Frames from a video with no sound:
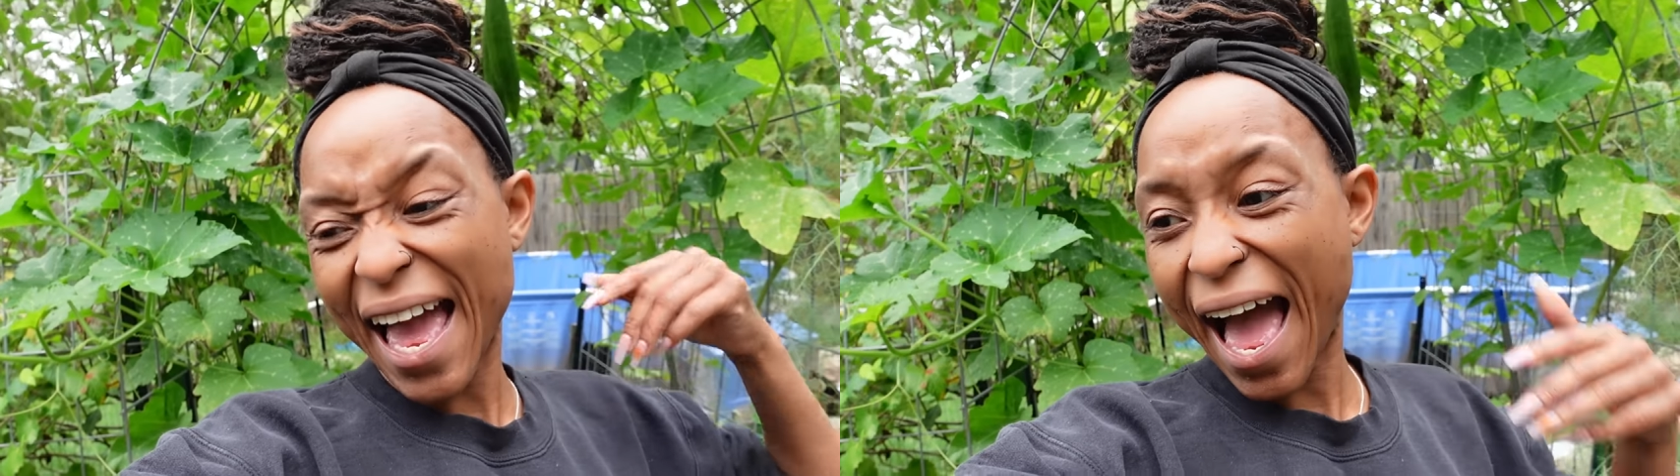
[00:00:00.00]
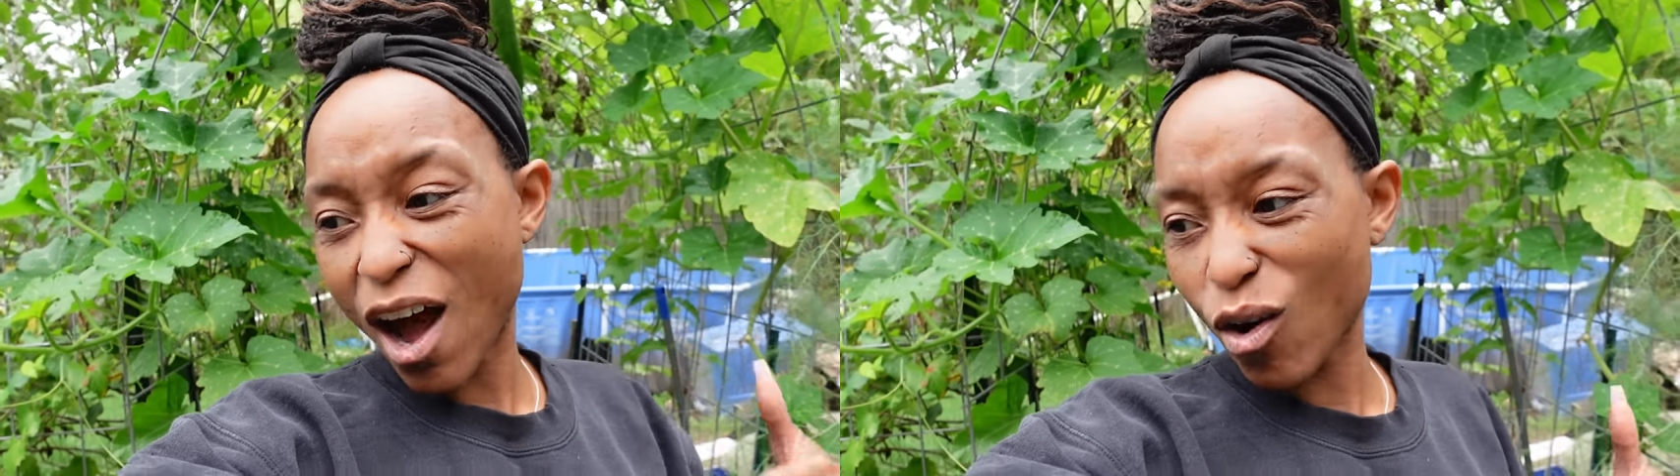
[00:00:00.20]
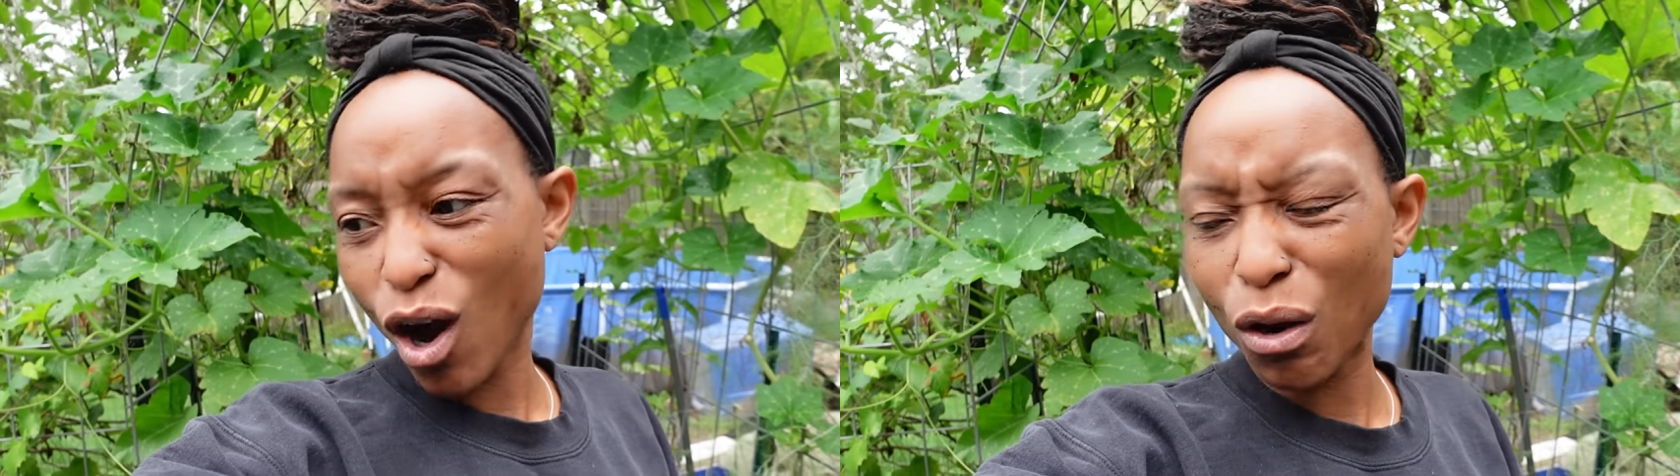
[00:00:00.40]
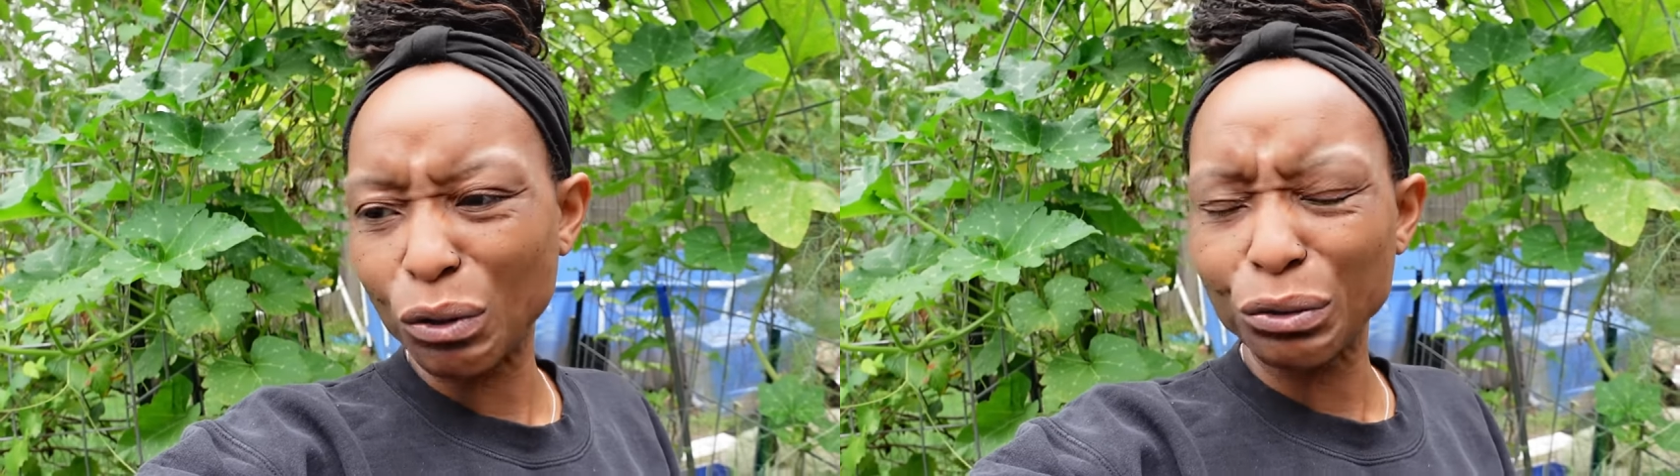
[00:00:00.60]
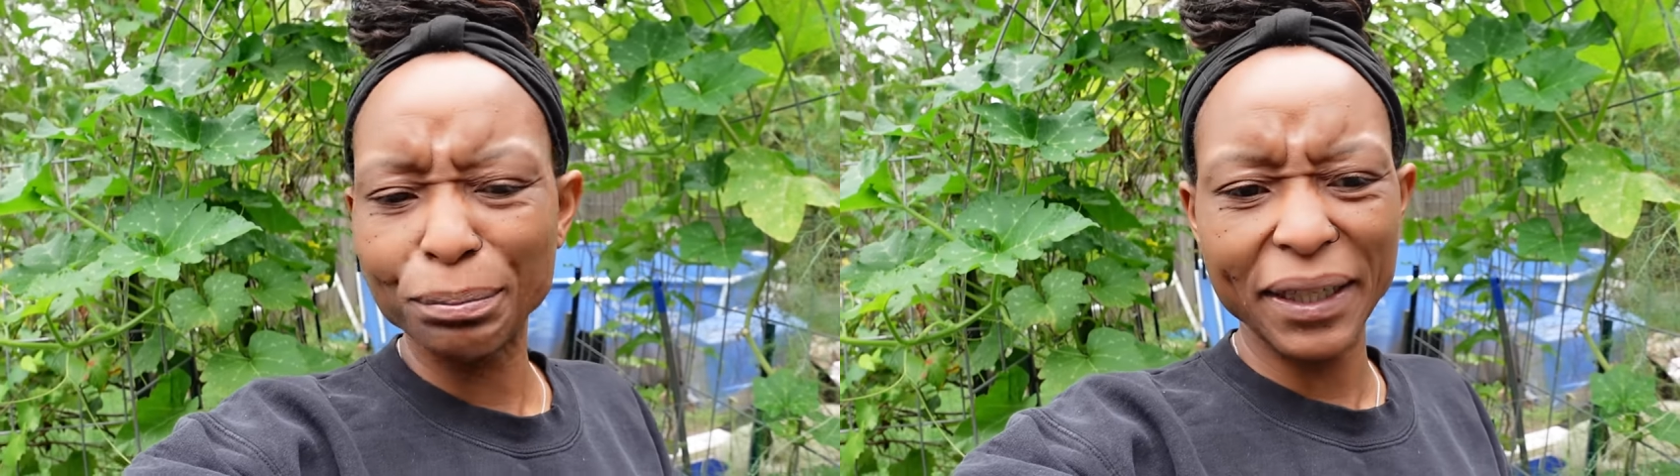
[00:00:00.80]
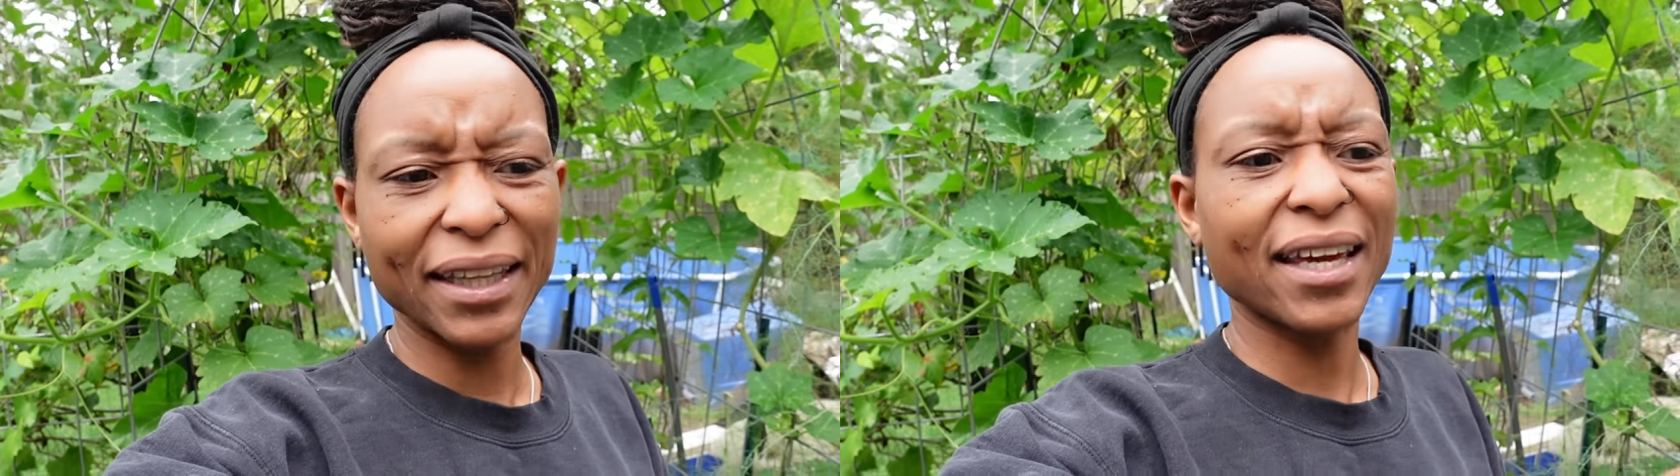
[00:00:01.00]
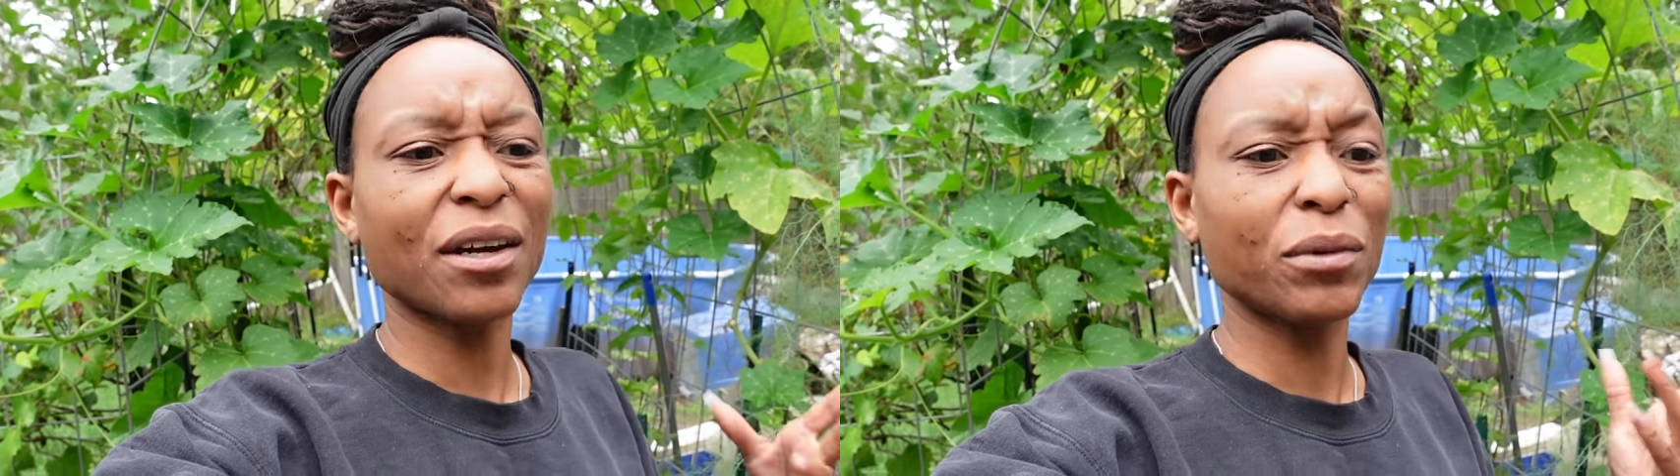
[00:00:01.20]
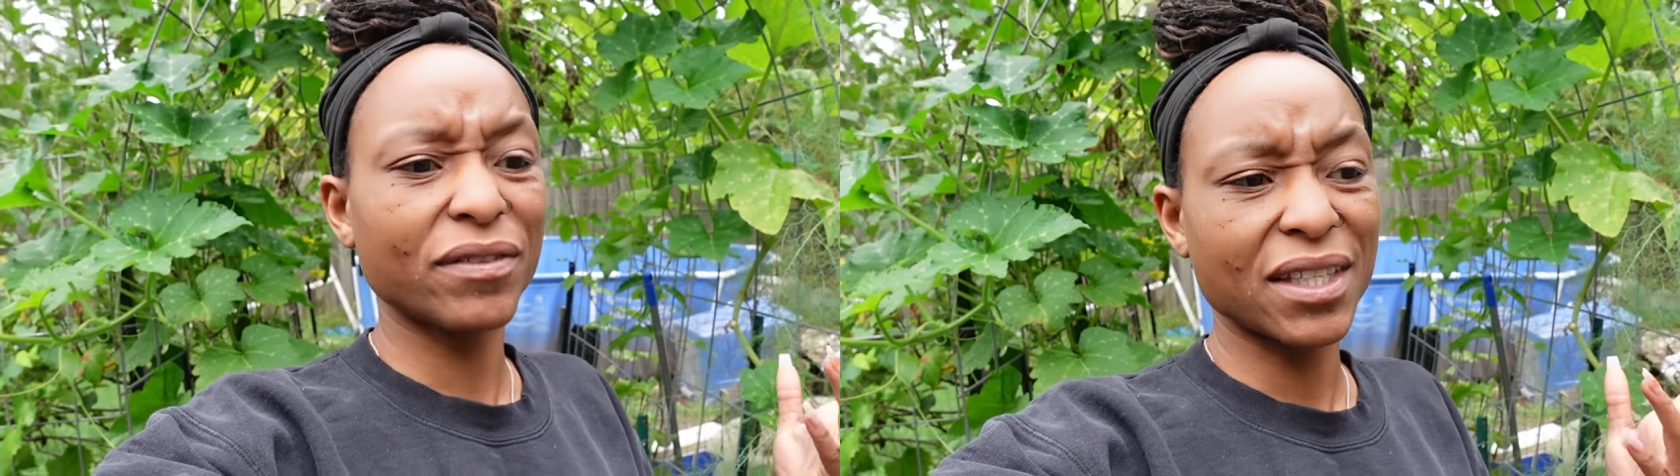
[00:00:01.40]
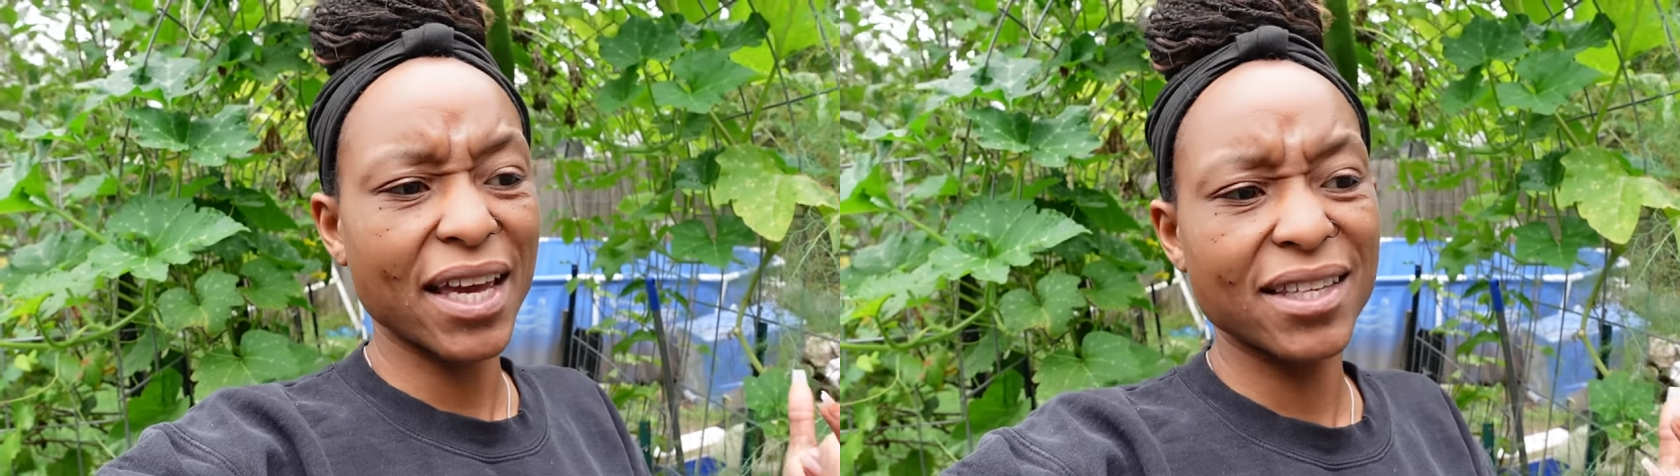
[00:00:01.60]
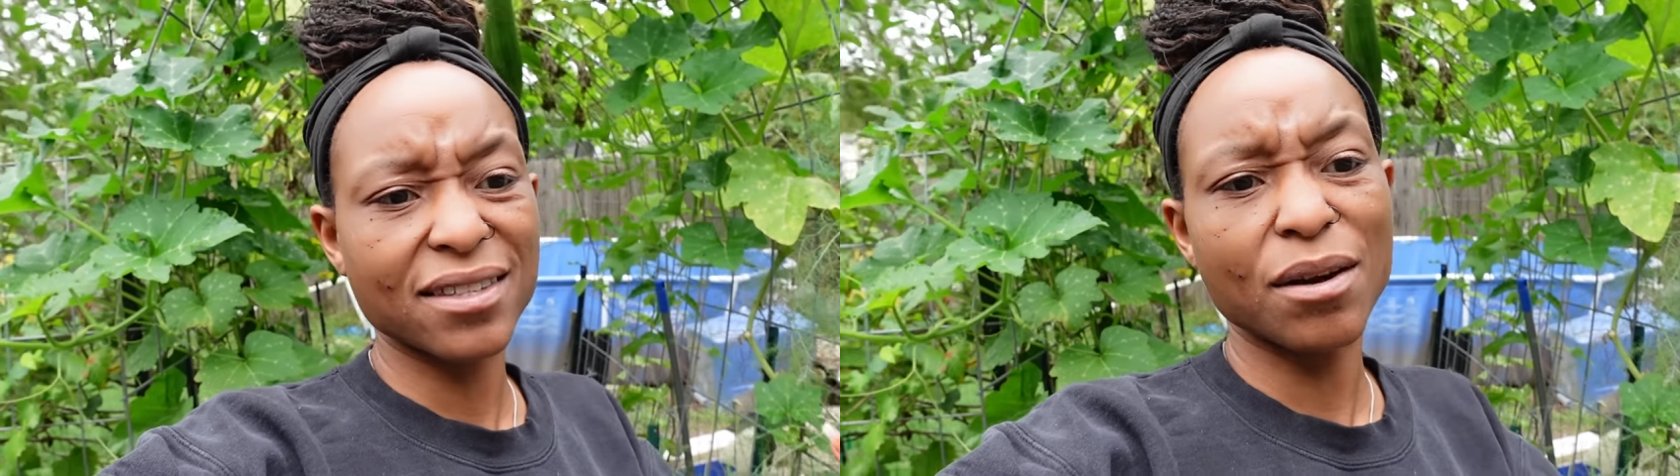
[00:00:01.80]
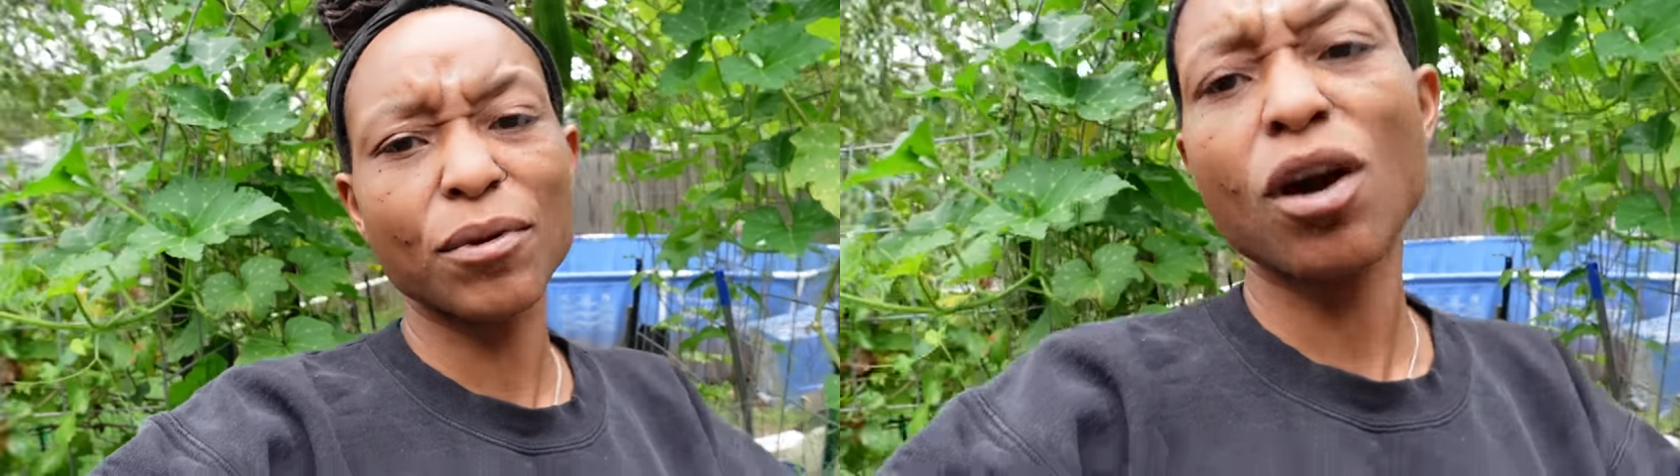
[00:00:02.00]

how cold, but they can withstand some